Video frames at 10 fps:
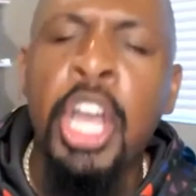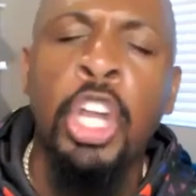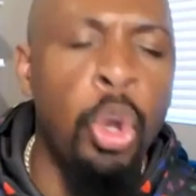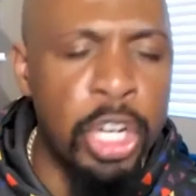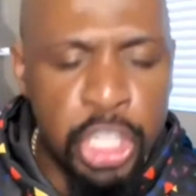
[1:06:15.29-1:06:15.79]

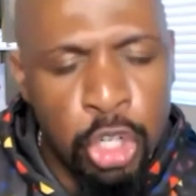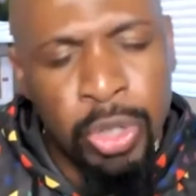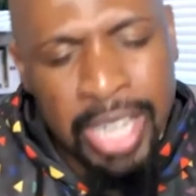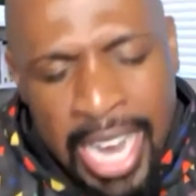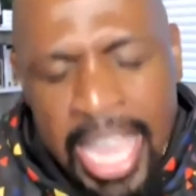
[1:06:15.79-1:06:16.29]
Lord, you
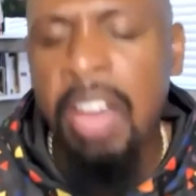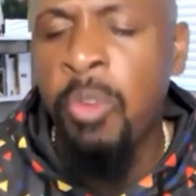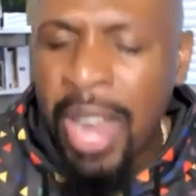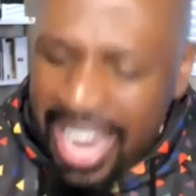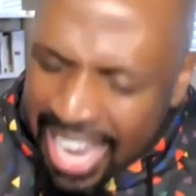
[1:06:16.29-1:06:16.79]
live
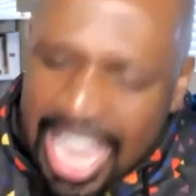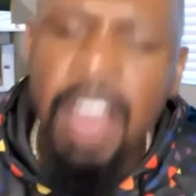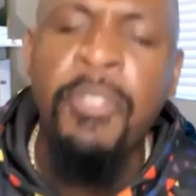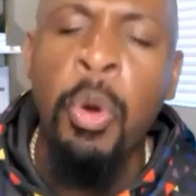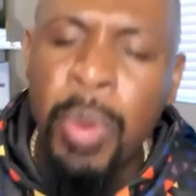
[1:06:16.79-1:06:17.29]

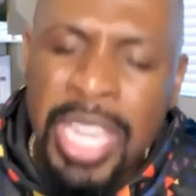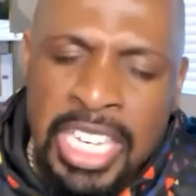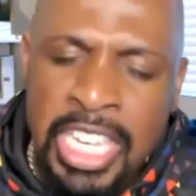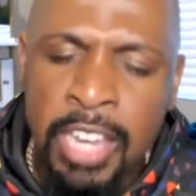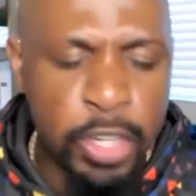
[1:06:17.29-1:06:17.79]
wherever we
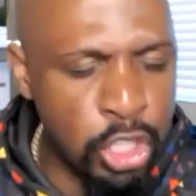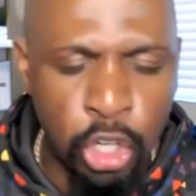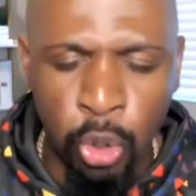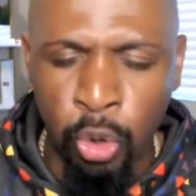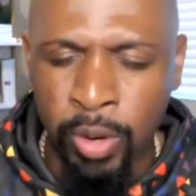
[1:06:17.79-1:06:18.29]
give you the
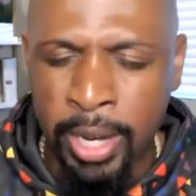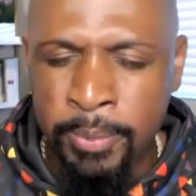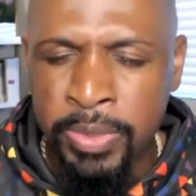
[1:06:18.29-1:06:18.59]
glory.